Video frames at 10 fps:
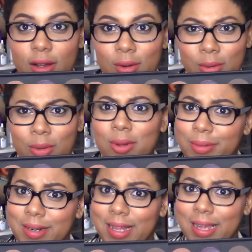Cool,
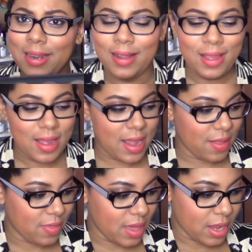right?
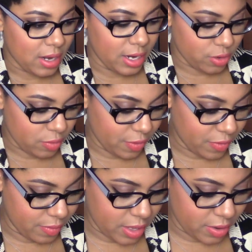And then each one
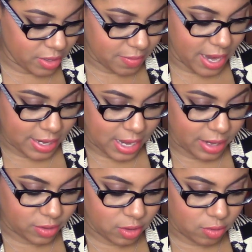from there is
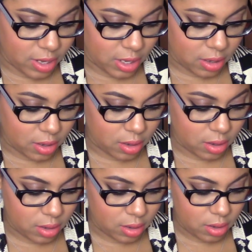magnetic, so you can
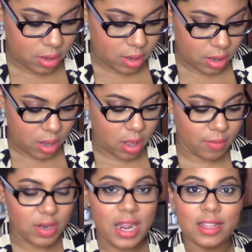
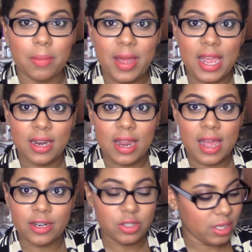take the pan
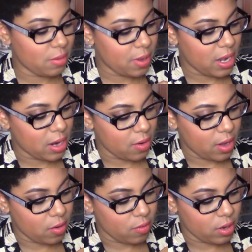out.
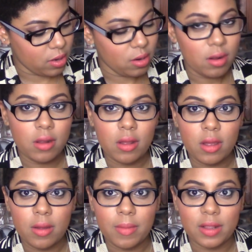I don't want to
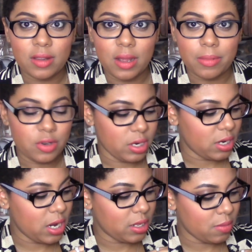mess it up, but you can
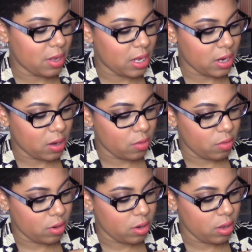take the pan out
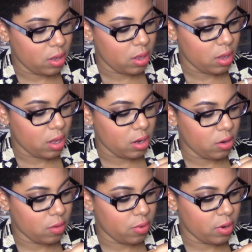and
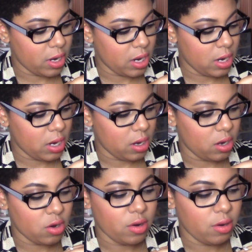you can put it
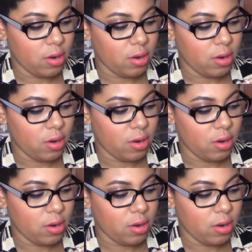in your...